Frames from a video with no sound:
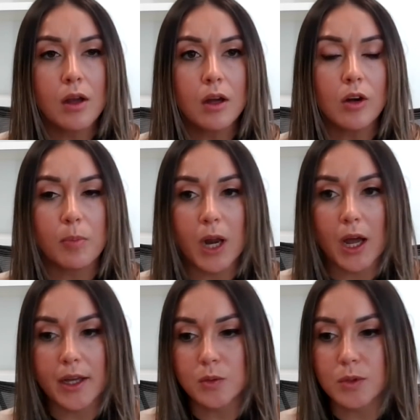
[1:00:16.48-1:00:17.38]

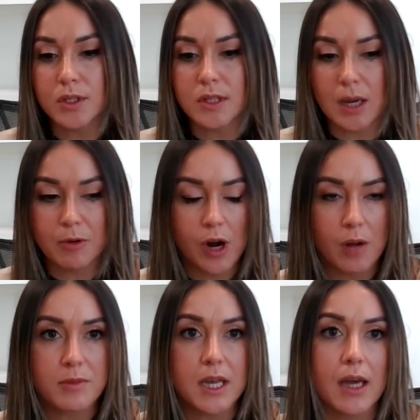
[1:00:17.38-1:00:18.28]
compliant with the
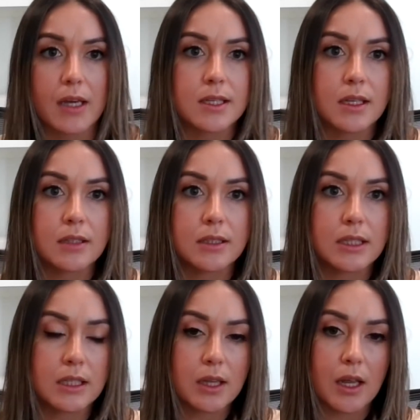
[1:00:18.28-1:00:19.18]
Cybercrimes Act and
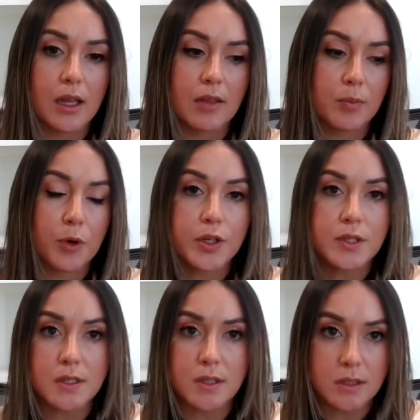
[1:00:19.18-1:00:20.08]
the
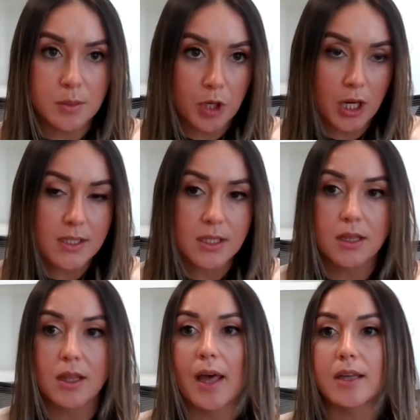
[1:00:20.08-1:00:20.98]
processes stipulated
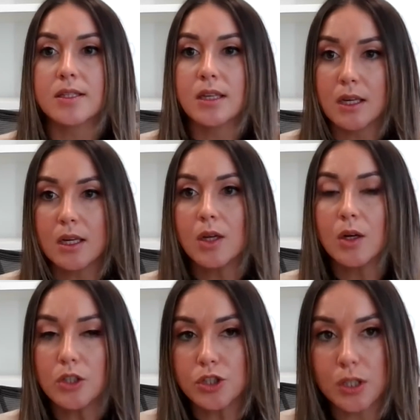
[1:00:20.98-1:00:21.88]
in that
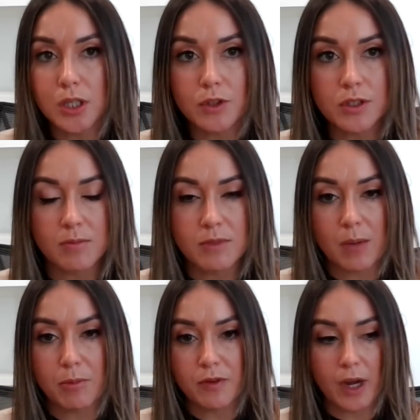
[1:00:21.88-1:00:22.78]
should give you some
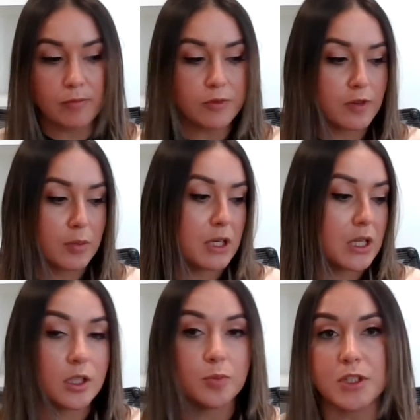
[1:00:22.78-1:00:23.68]
type of comfort from a
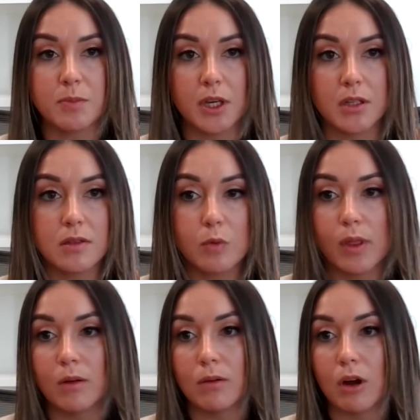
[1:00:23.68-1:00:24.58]
legal perspective,
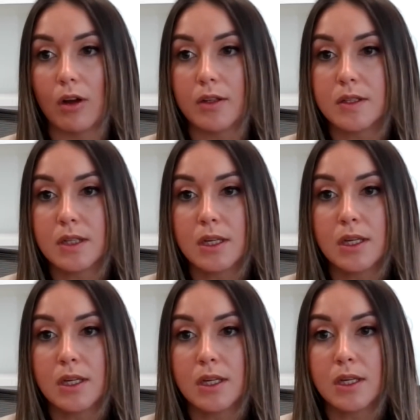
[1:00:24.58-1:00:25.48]
whether or not
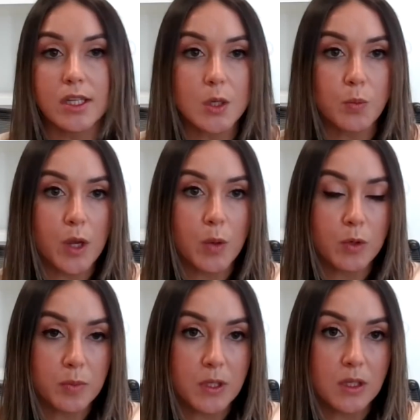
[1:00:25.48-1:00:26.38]
ransomware
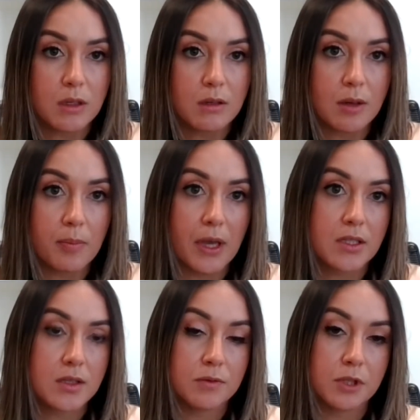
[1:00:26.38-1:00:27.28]
would be a massive